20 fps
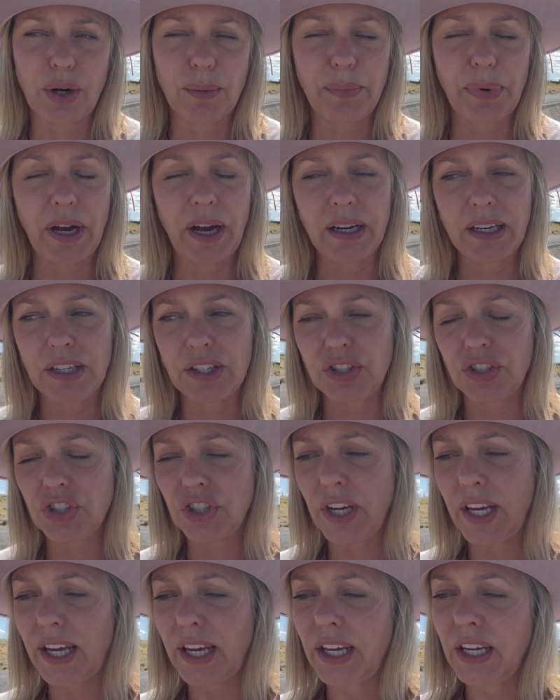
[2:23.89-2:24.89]
Our bodies
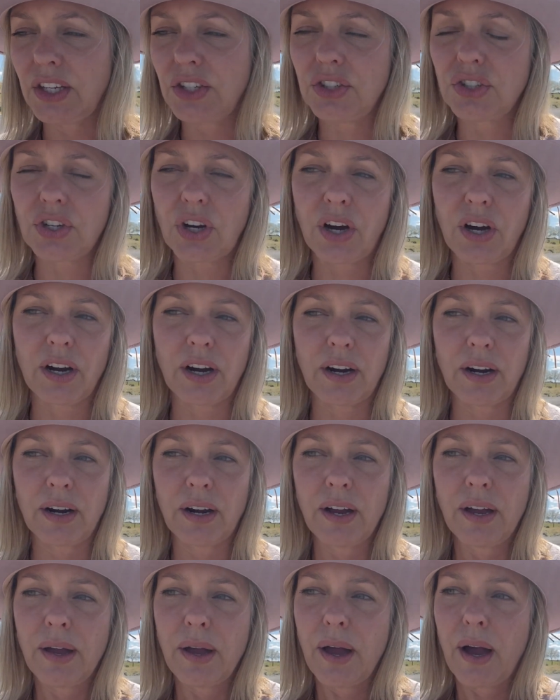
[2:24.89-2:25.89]
change, our
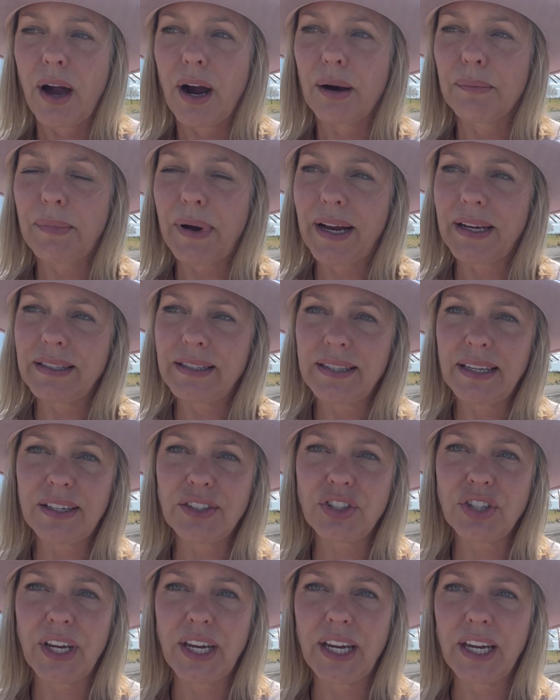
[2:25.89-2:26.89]

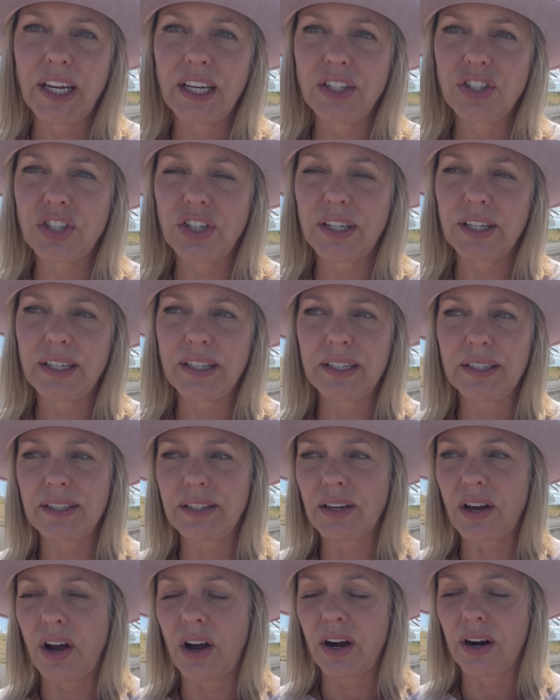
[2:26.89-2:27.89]
mindset
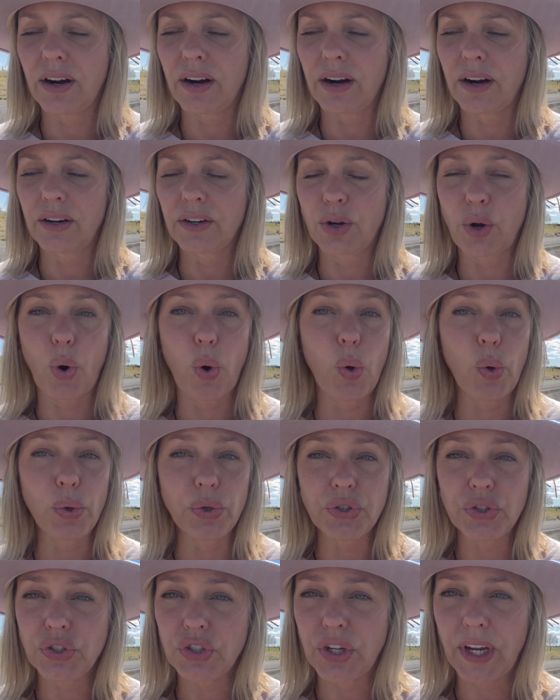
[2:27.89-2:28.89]
changes, our
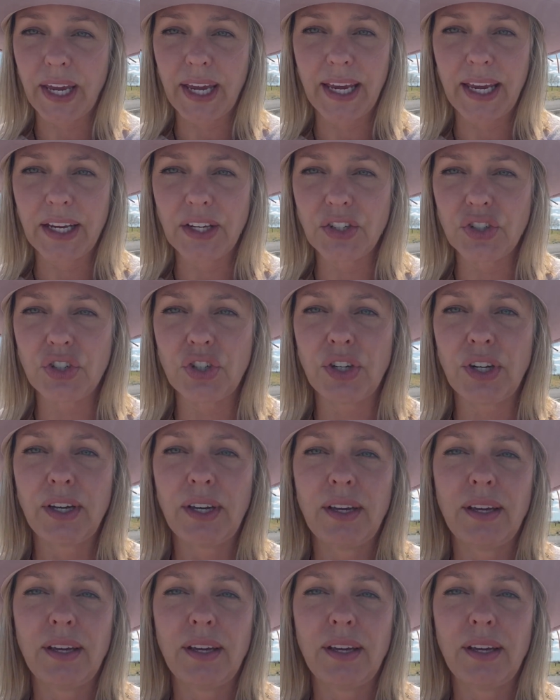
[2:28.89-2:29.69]
goals change.